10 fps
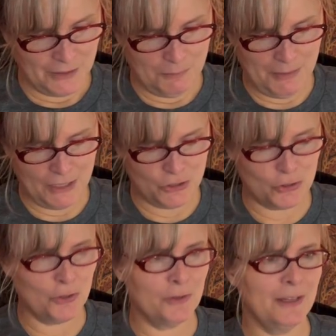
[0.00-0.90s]
make
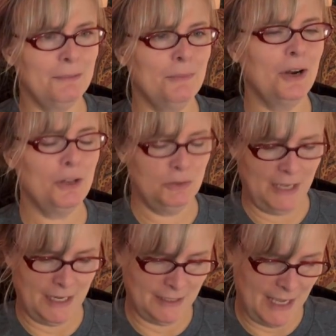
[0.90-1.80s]
sure that Marlow
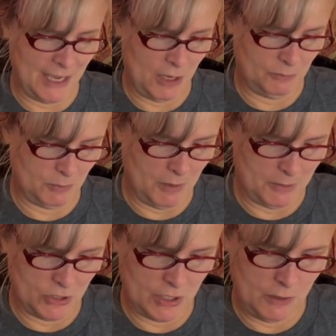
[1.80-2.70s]
takes that home to Mama
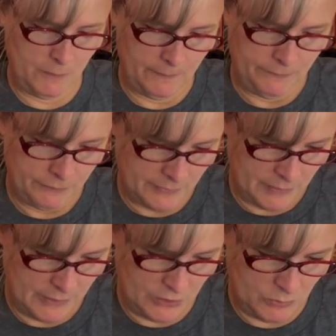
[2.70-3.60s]
Joe.
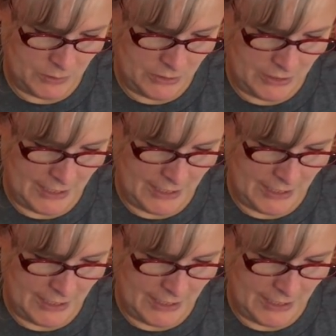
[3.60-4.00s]
This one is to